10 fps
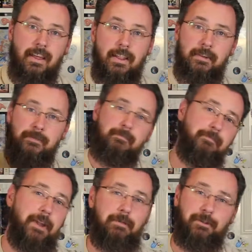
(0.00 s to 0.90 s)
Hello,
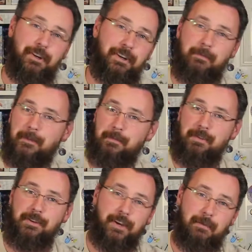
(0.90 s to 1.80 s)
my name is Johnny. I'm from the
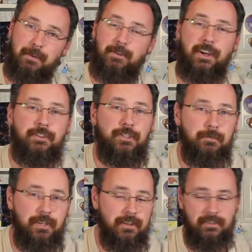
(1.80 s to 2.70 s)
pOedGamerQuehegan YouTube
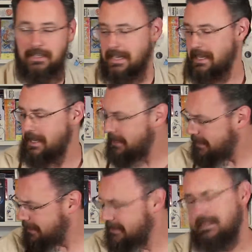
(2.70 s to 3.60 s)
channel,
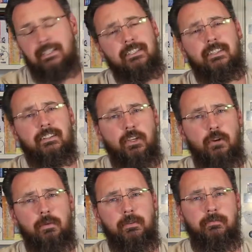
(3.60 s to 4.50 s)
and since it's
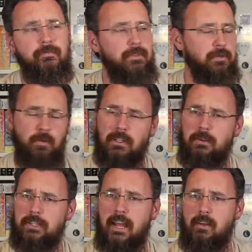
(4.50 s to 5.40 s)
October, we're
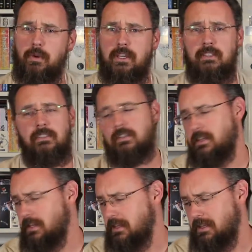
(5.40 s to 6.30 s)
close to Halloween,
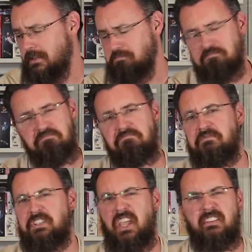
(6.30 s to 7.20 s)

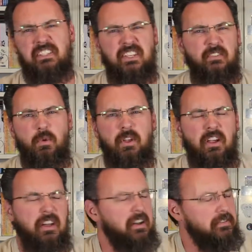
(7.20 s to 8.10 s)
scary stuff going
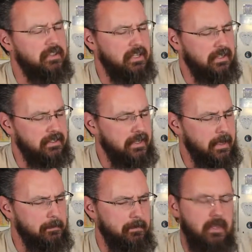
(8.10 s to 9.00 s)
on and everything like
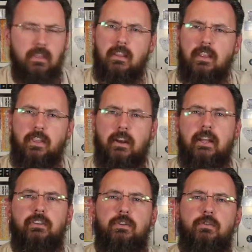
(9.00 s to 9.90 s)
that, thought
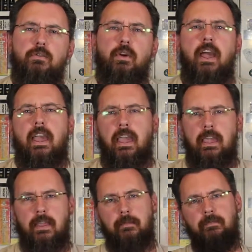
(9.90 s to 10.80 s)
I'd do
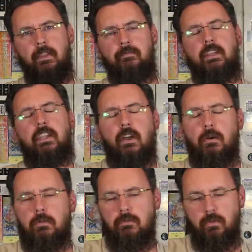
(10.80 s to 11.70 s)
a
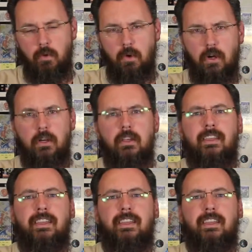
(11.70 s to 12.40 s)
video for